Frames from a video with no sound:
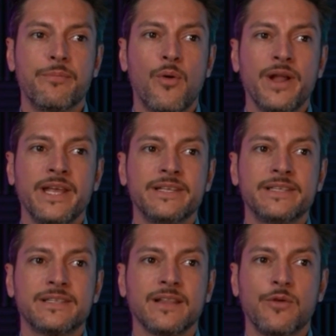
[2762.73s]
point
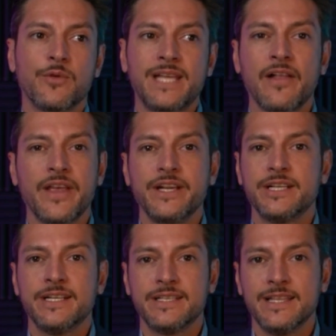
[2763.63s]
is, like,
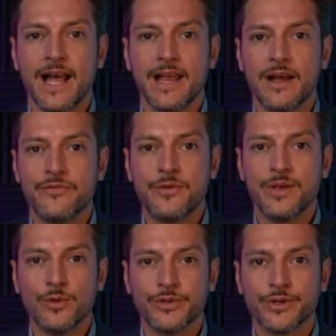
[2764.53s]
retaliation is in the eye of the
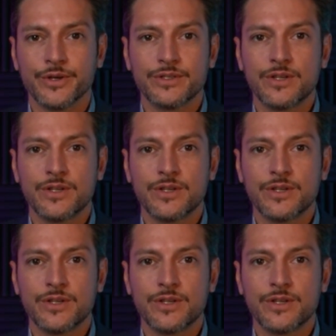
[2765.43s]
beholder.